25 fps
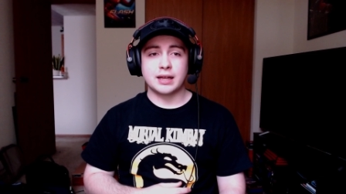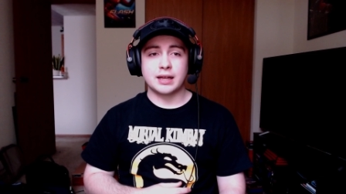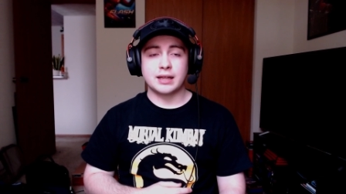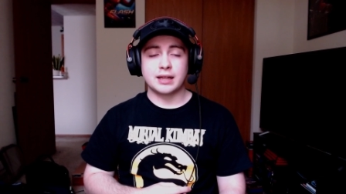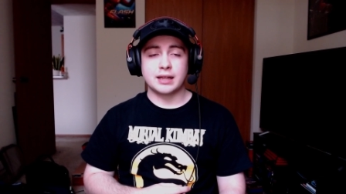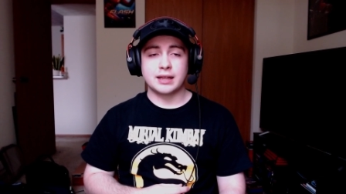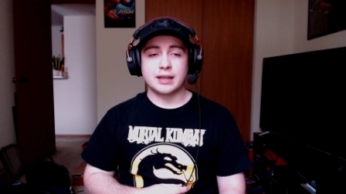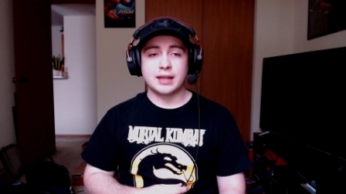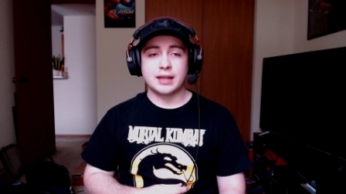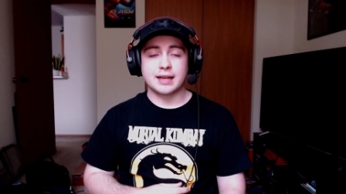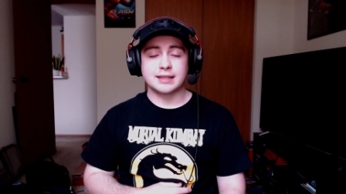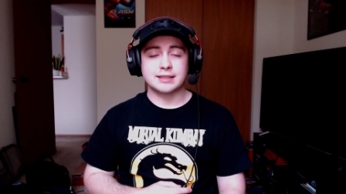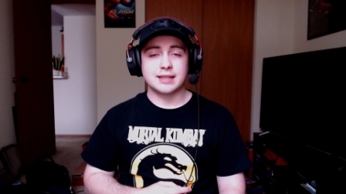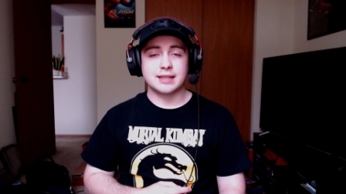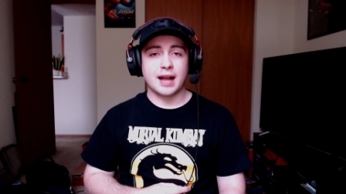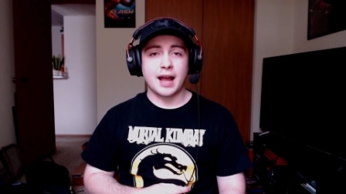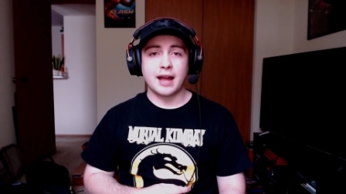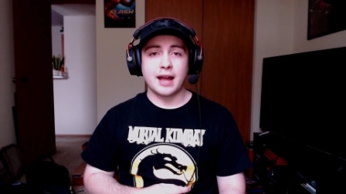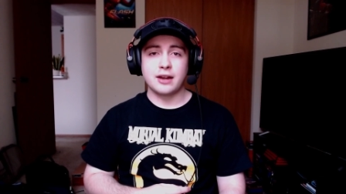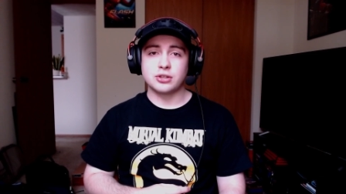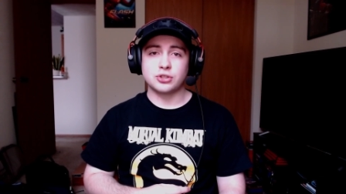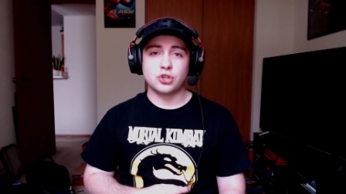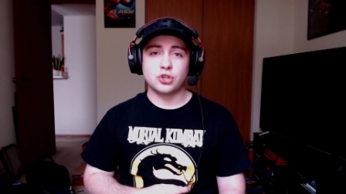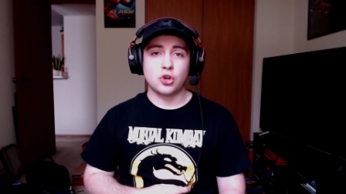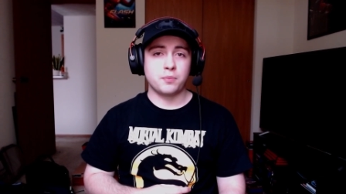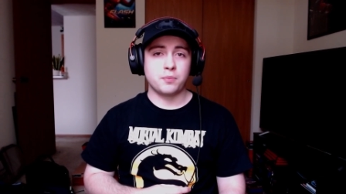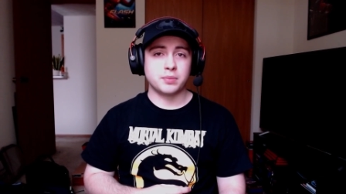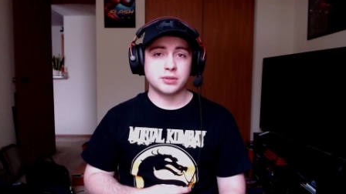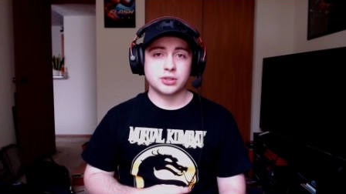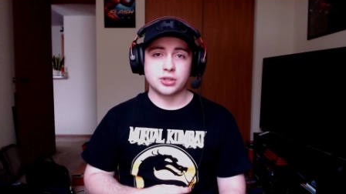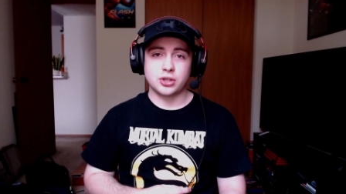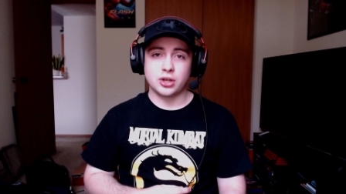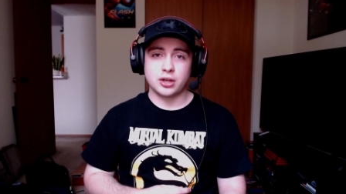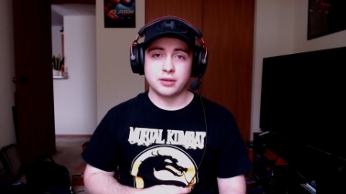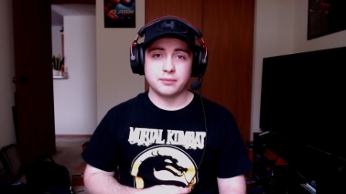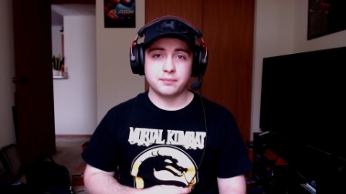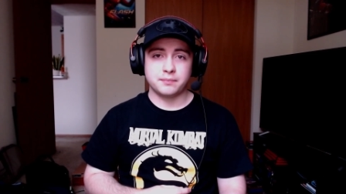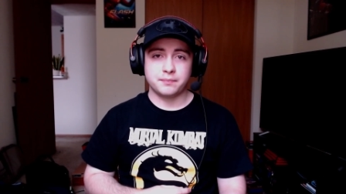like i said i just hope it's
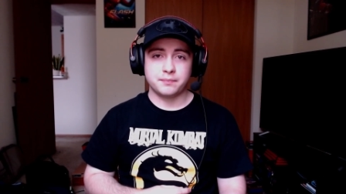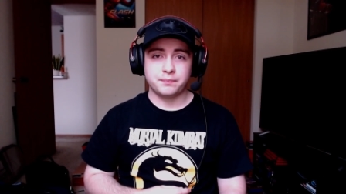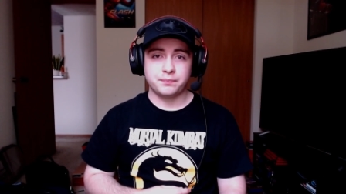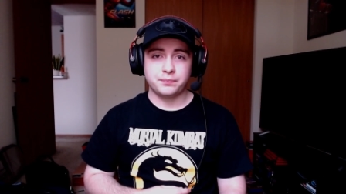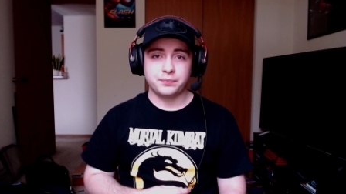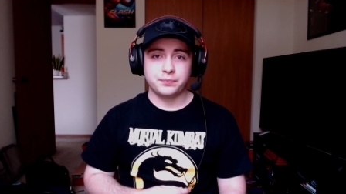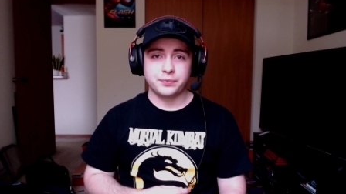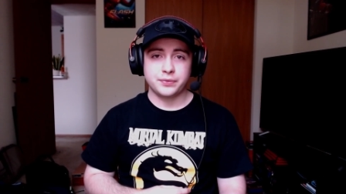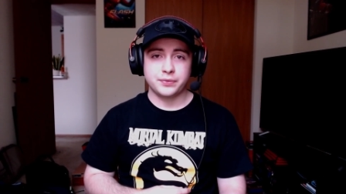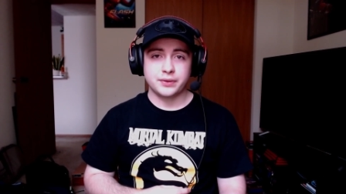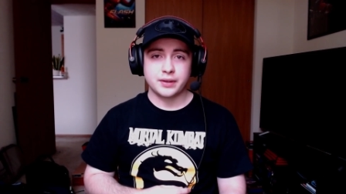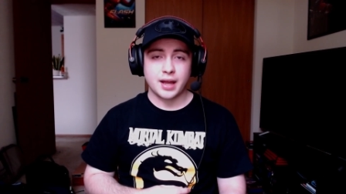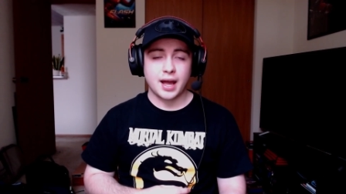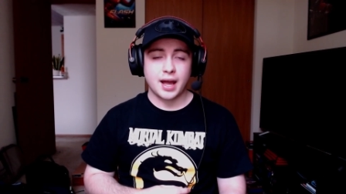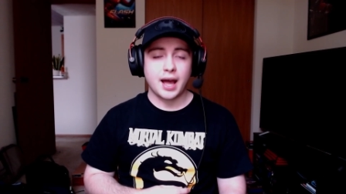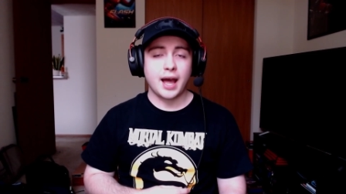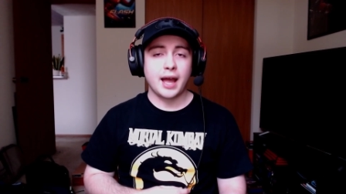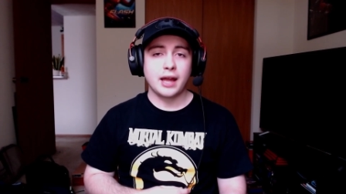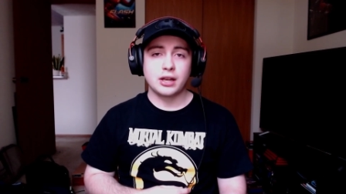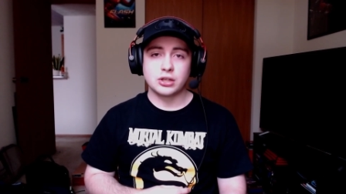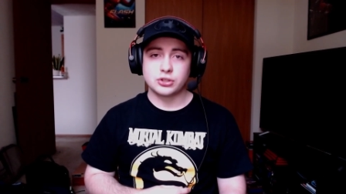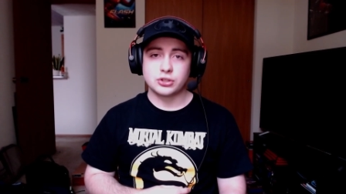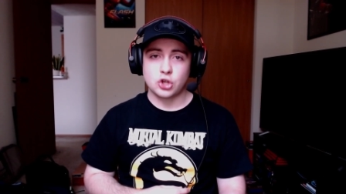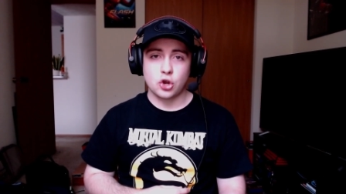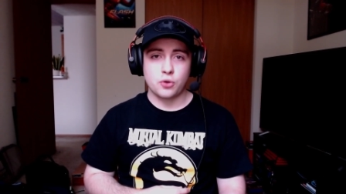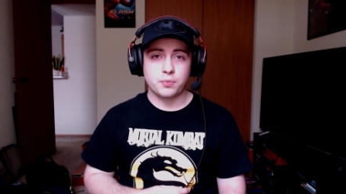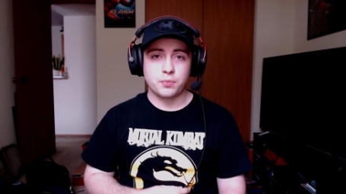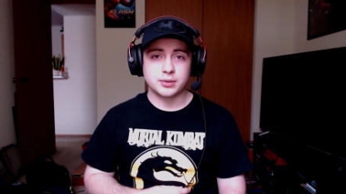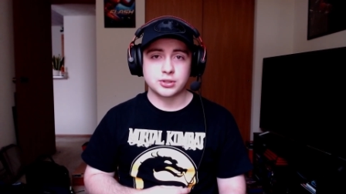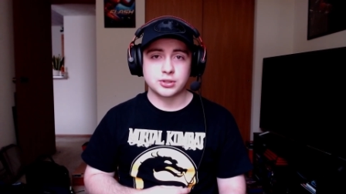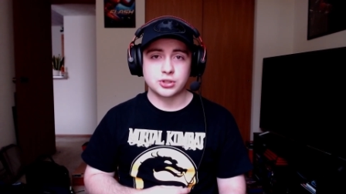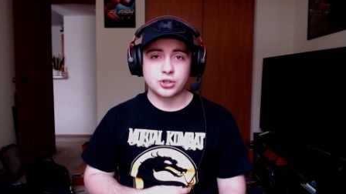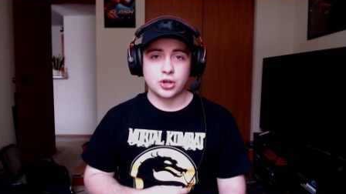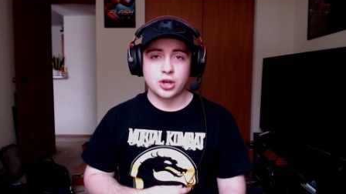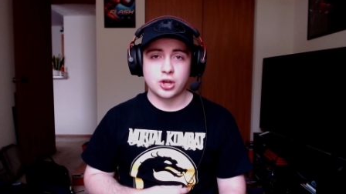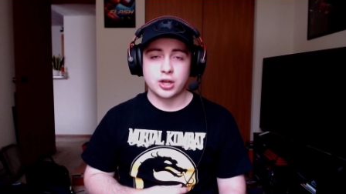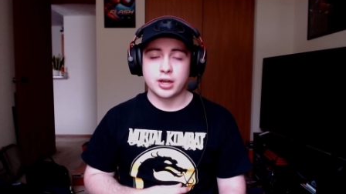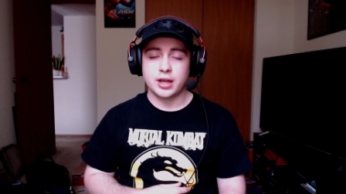good i just hope it's
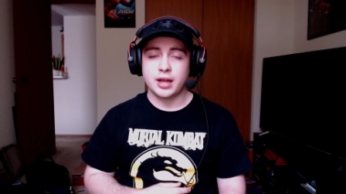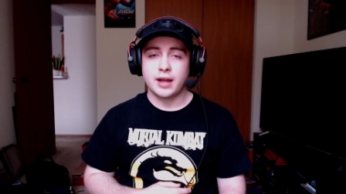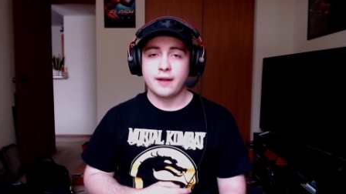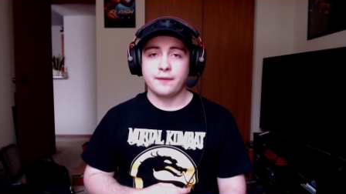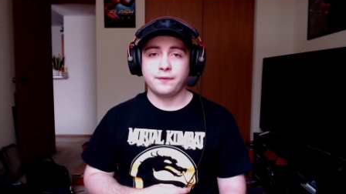good